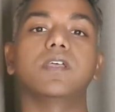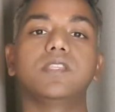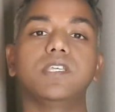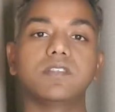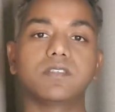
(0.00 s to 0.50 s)

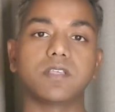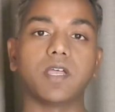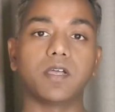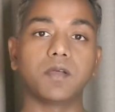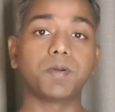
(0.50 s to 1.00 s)
these
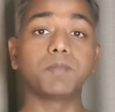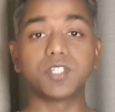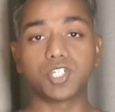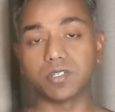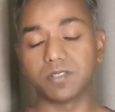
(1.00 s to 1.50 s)

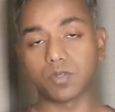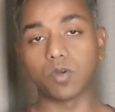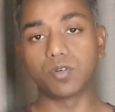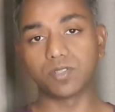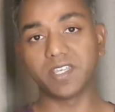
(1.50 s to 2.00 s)
publishers
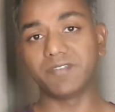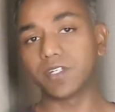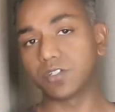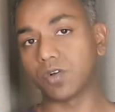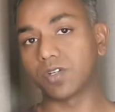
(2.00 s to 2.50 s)
or the
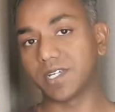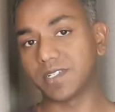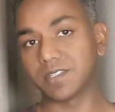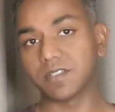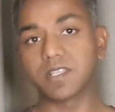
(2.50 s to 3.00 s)
event
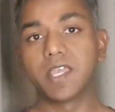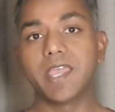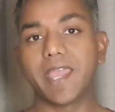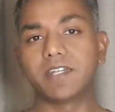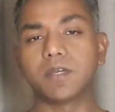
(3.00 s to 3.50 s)
organizers
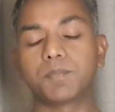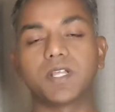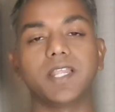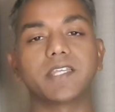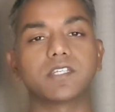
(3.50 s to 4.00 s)
end up
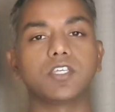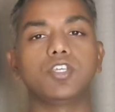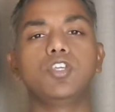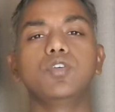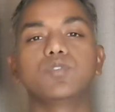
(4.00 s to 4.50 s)
collecting
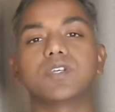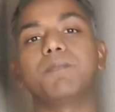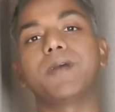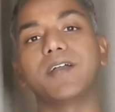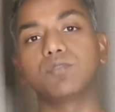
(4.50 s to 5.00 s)
huge
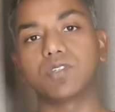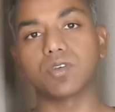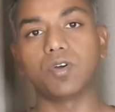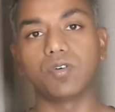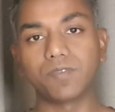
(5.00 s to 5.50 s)
amount
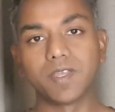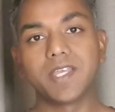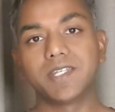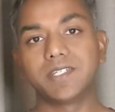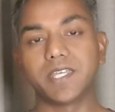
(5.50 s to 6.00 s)
of
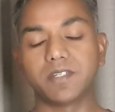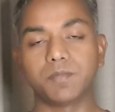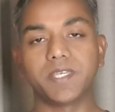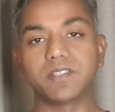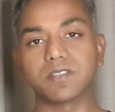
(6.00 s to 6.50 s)

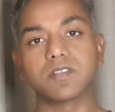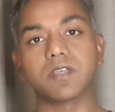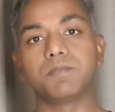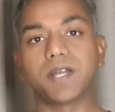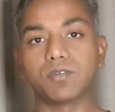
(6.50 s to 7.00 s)
databases
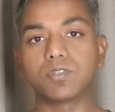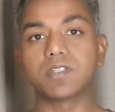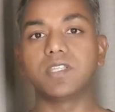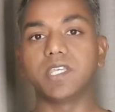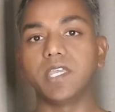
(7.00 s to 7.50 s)
about
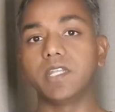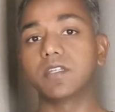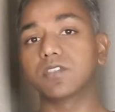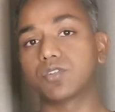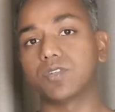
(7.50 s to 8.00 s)
the
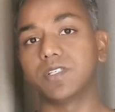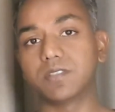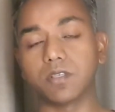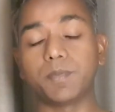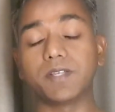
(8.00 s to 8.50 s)
industries,
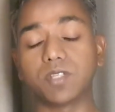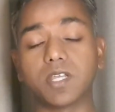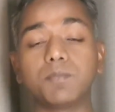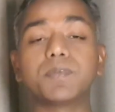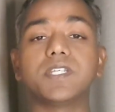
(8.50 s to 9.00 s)
about the
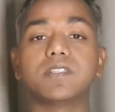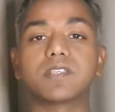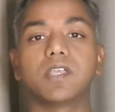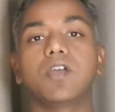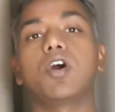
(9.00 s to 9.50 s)
companies
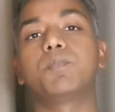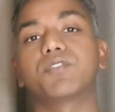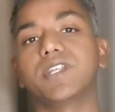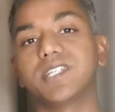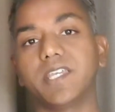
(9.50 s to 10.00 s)

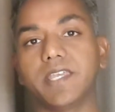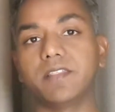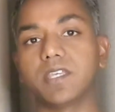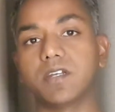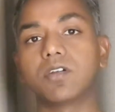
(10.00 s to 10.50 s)
operating in
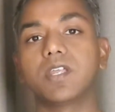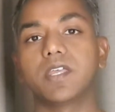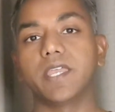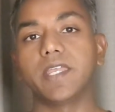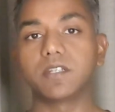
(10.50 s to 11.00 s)
their
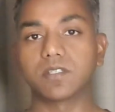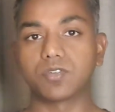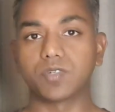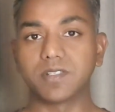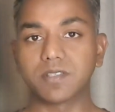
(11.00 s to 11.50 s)

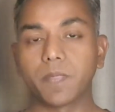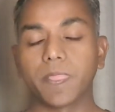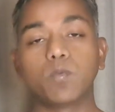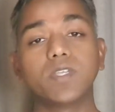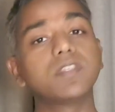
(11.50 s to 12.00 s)
industries,
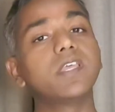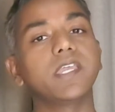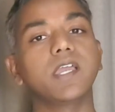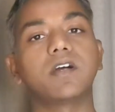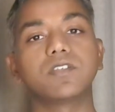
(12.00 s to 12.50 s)
which they are